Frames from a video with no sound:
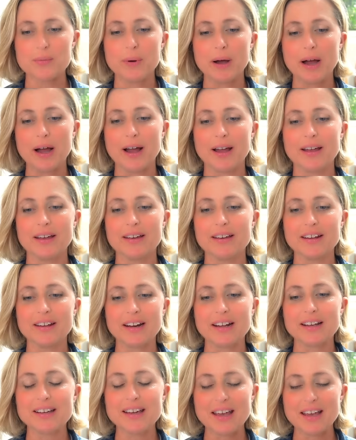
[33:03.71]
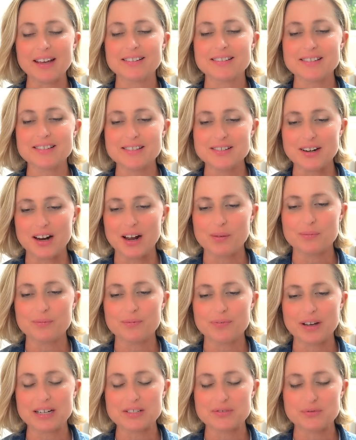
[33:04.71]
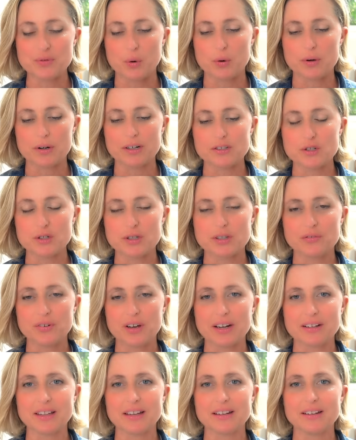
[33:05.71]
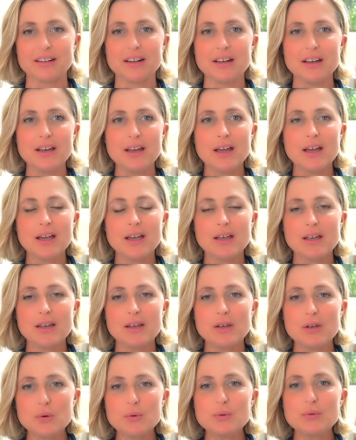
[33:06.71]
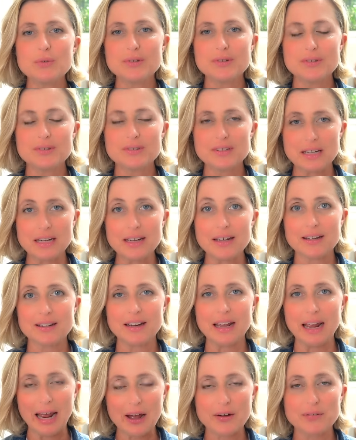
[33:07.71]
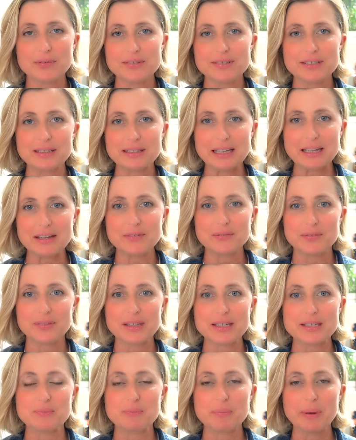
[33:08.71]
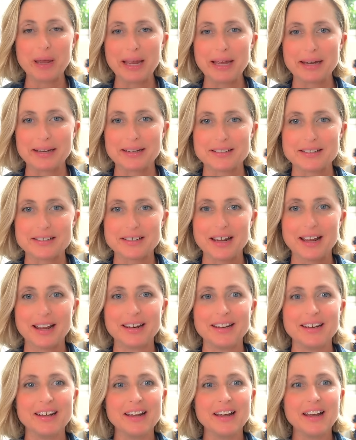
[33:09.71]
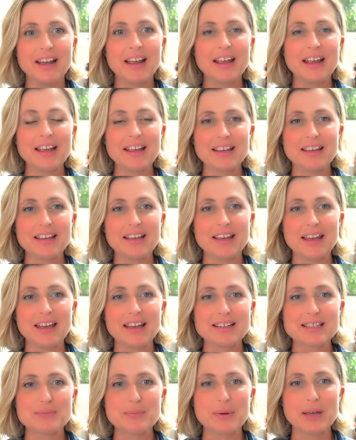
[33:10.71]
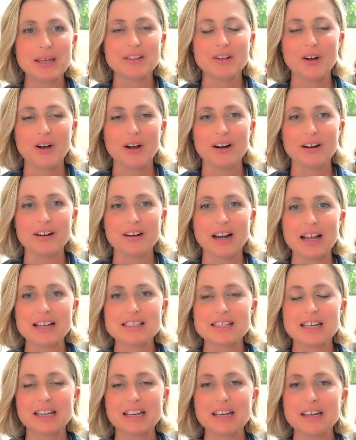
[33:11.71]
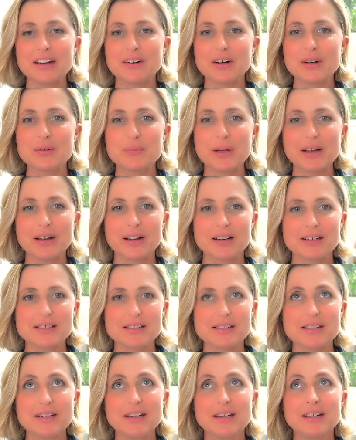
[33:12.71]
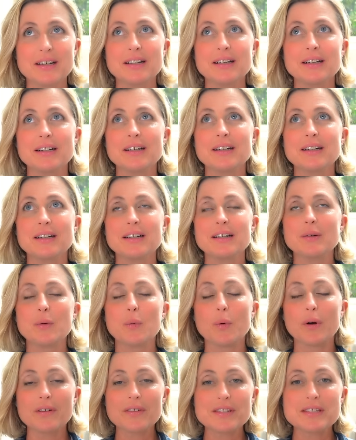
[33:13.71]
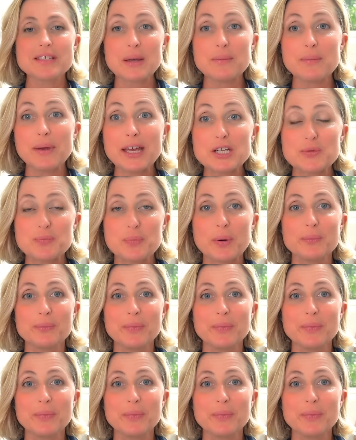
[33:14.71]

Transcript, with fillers: by, and I can't stop fast forwarding to the fact that you did have to leave this band. And it hits me in the heart as I hear it, because we're the same age, but